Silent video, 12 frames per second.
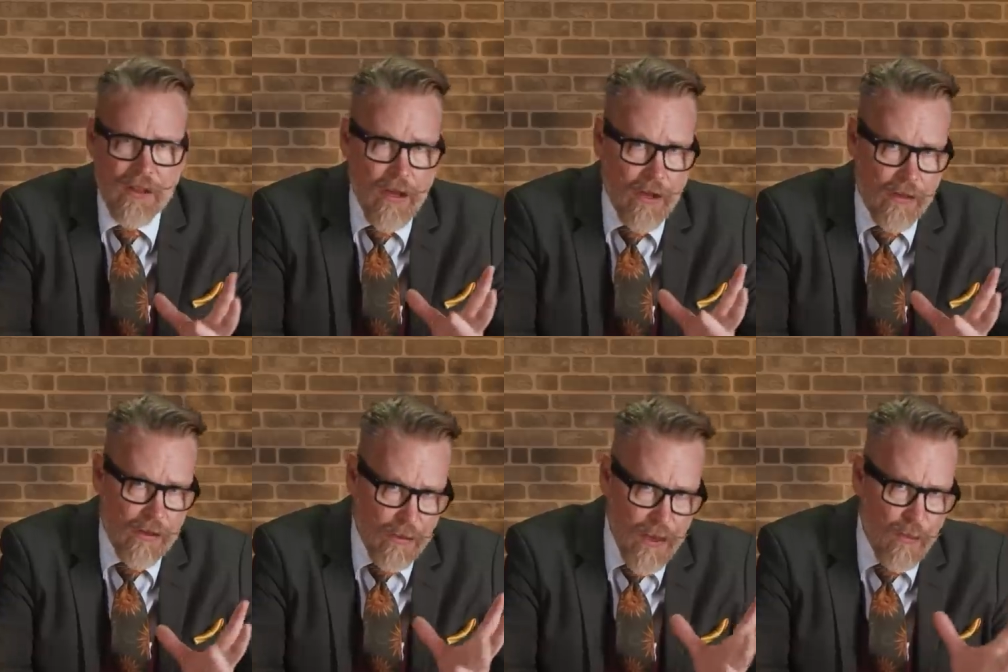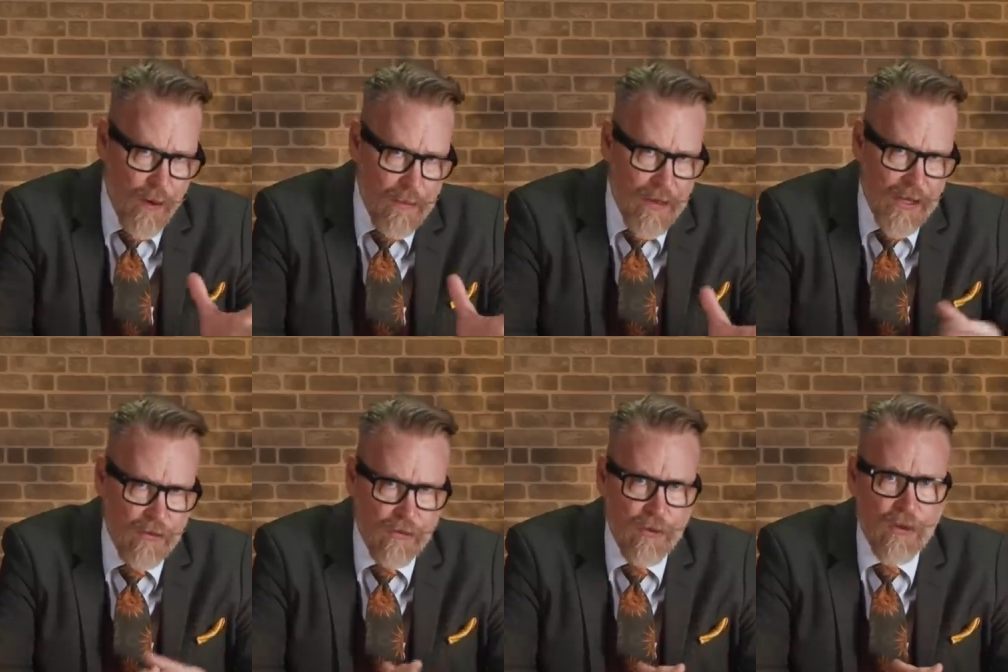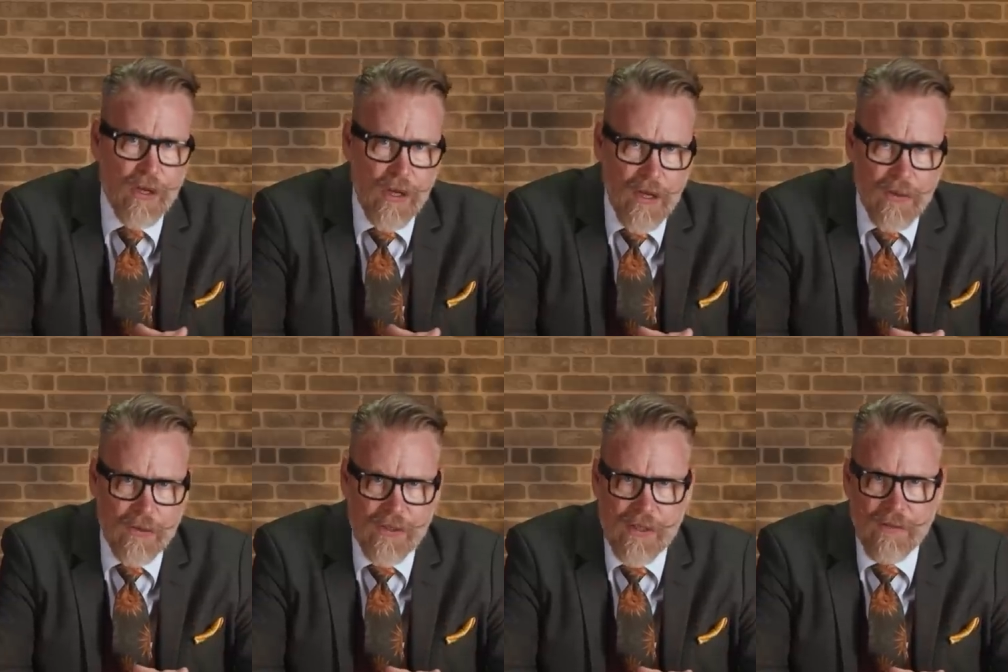The three women grew
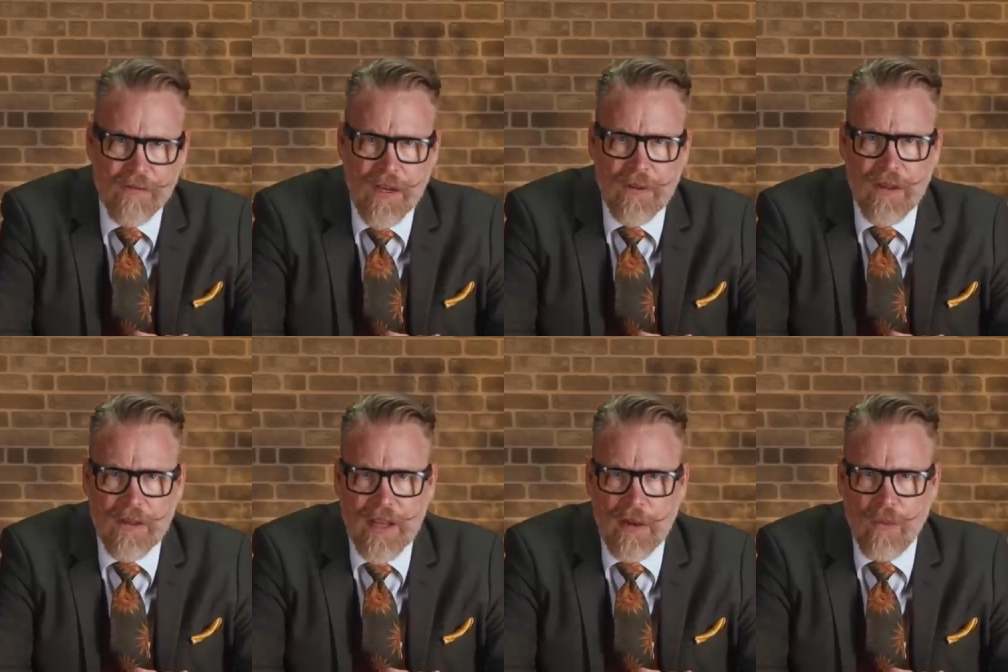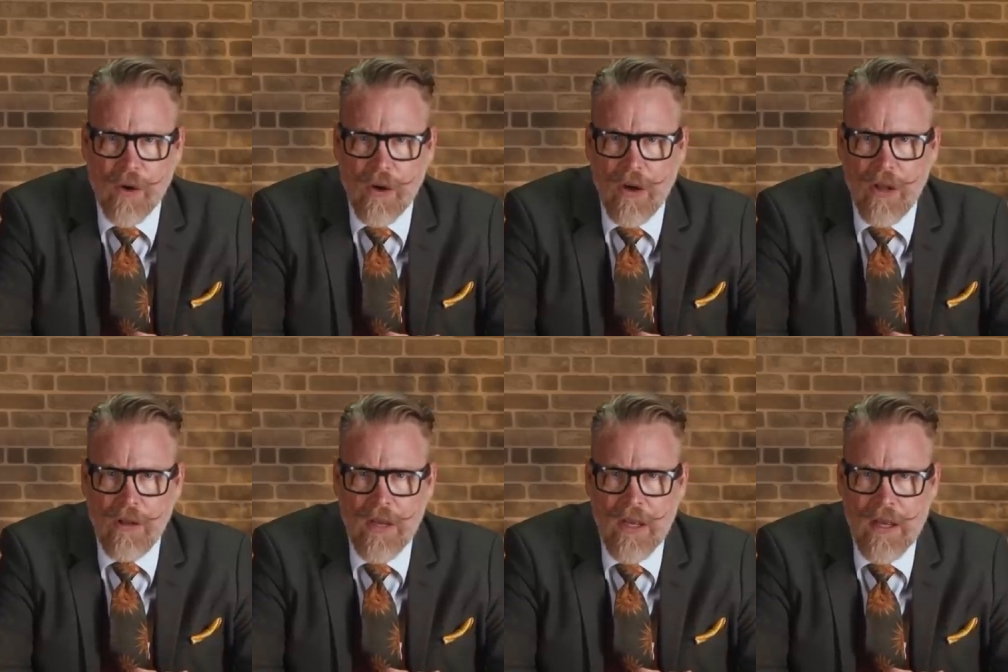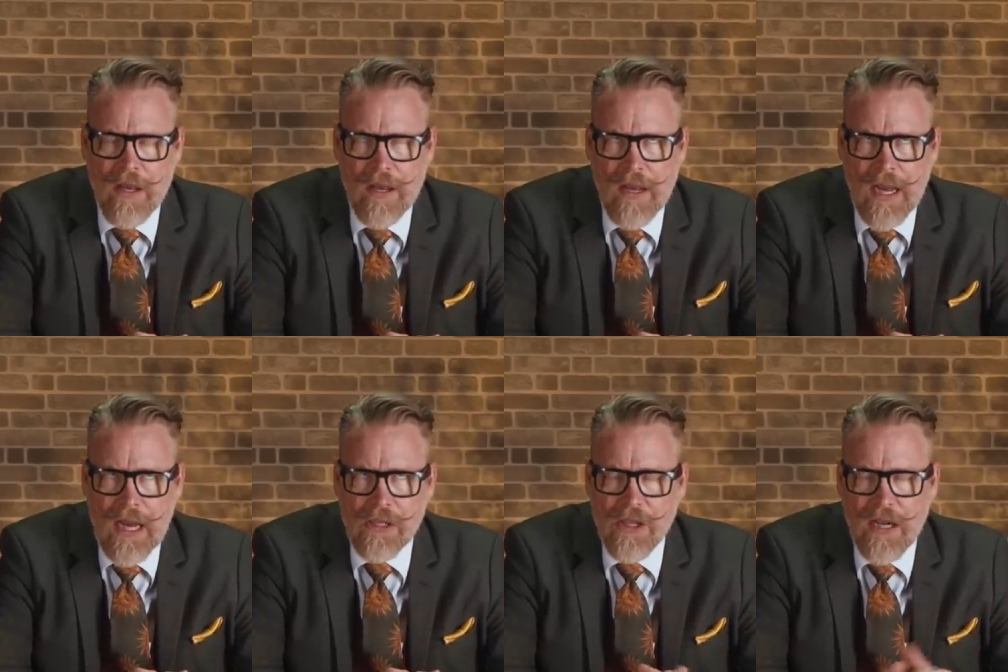close and found that they were all,
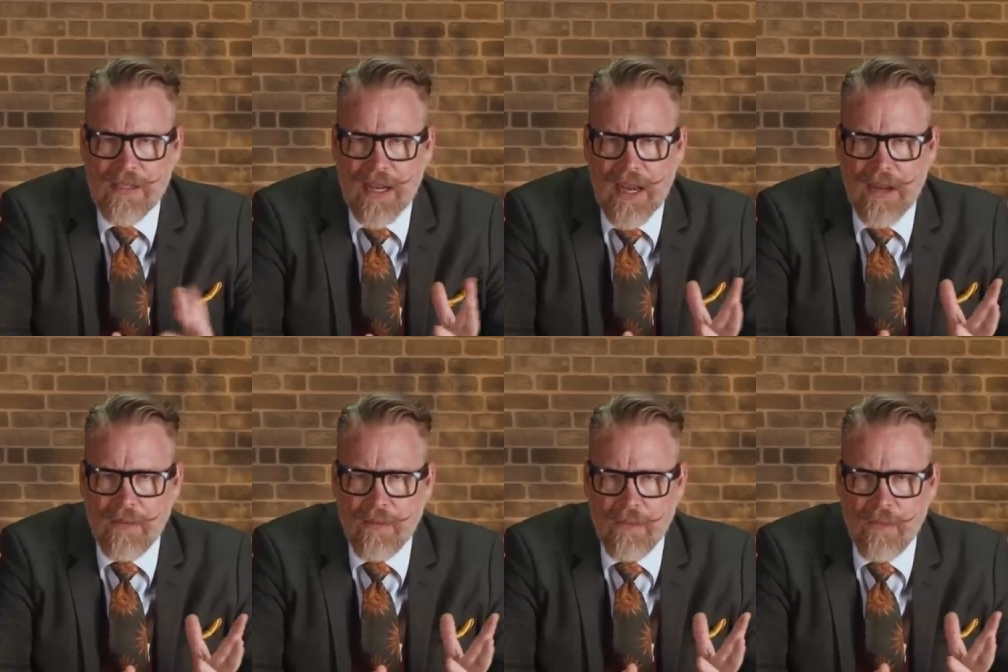how should I say it,